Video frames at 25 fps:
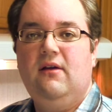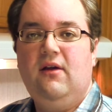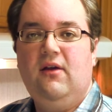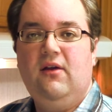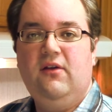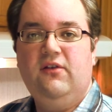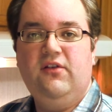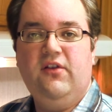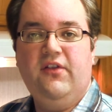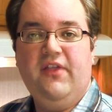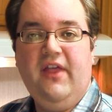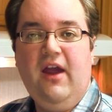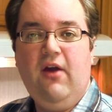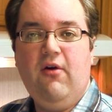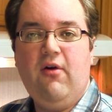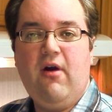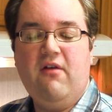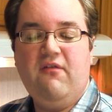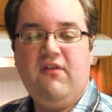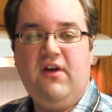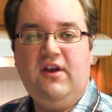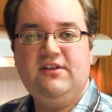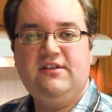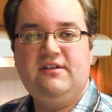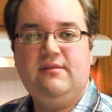So there
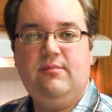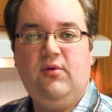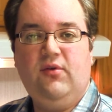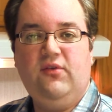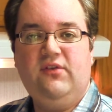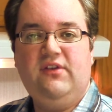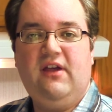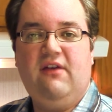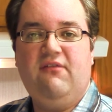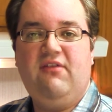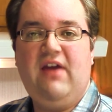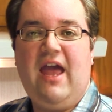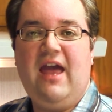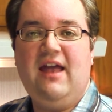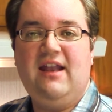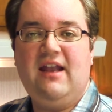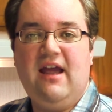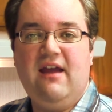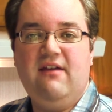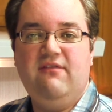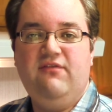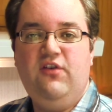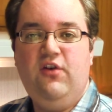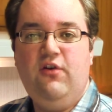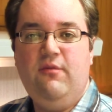our vegetables have had
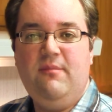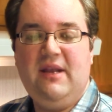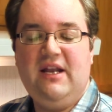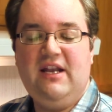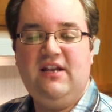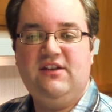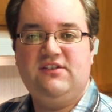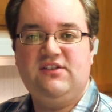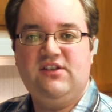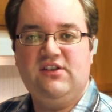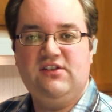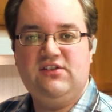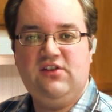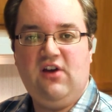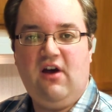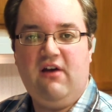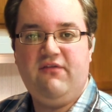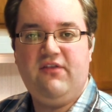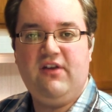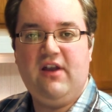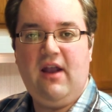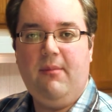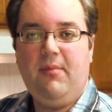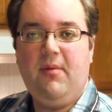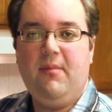a few minutes to
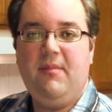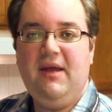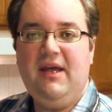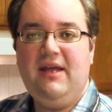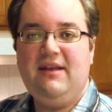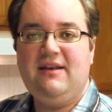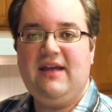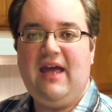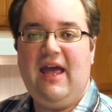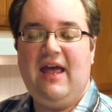soften up a bit